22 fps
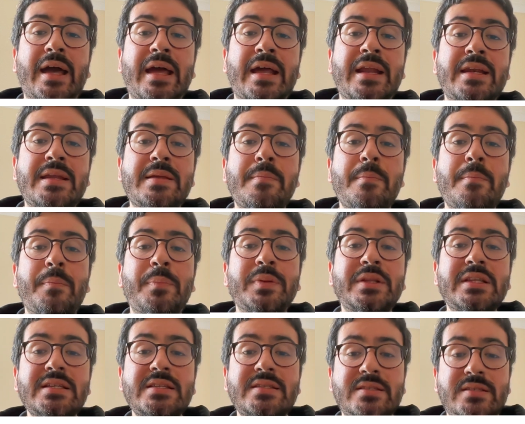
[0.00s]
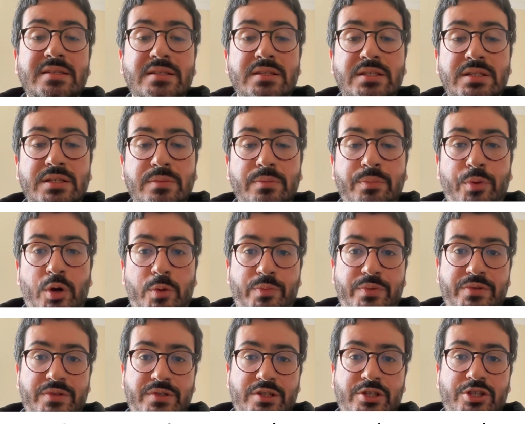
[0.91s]
an implicit
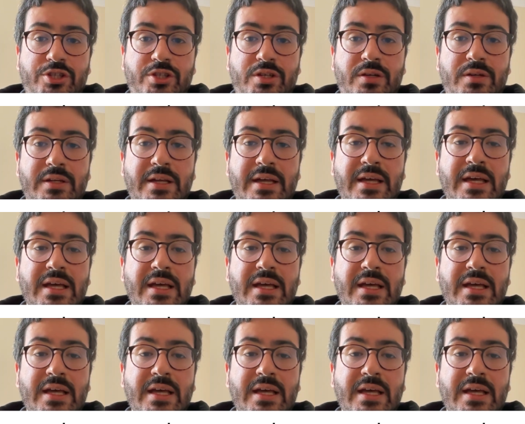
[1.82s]
proposition,